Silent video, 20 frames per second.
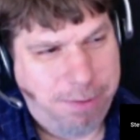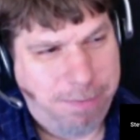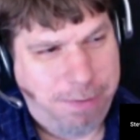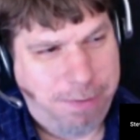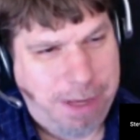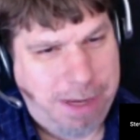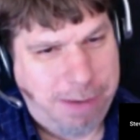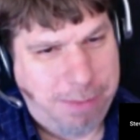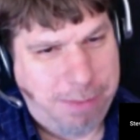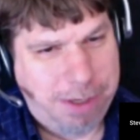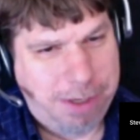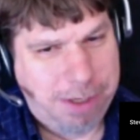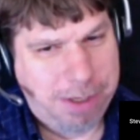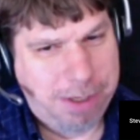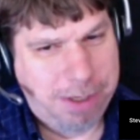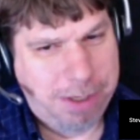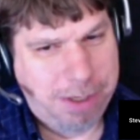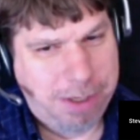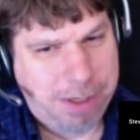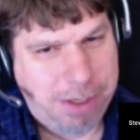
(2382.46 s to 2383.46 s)
of them
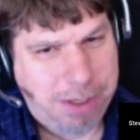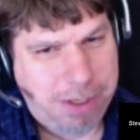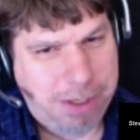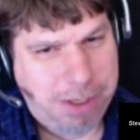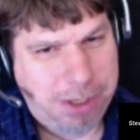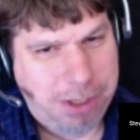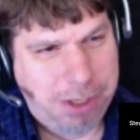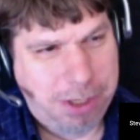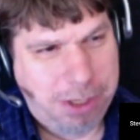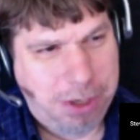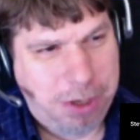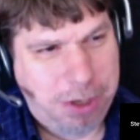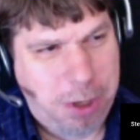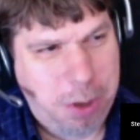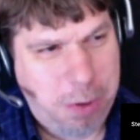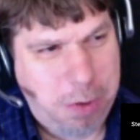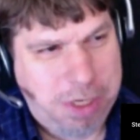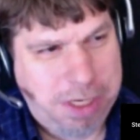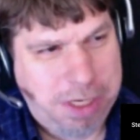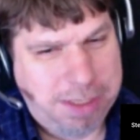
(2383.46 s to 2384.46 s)

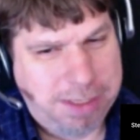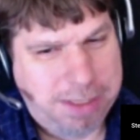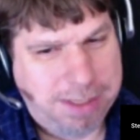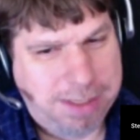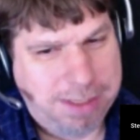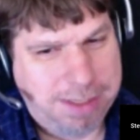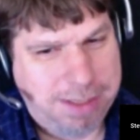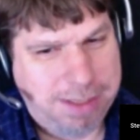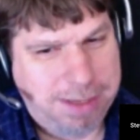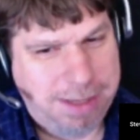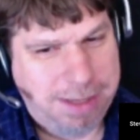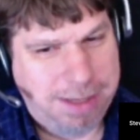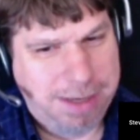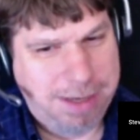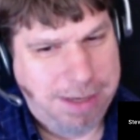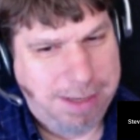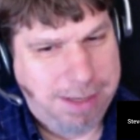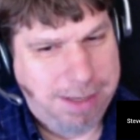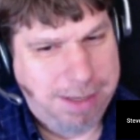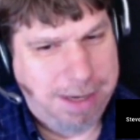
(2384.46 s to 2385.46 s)
noticed
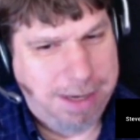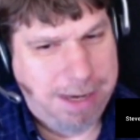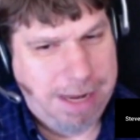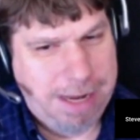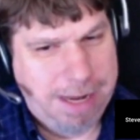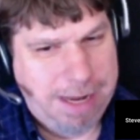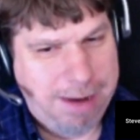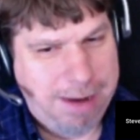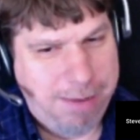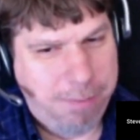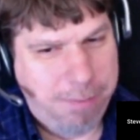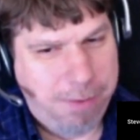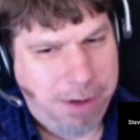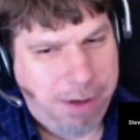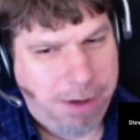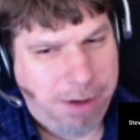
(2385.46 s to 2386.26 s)
the name.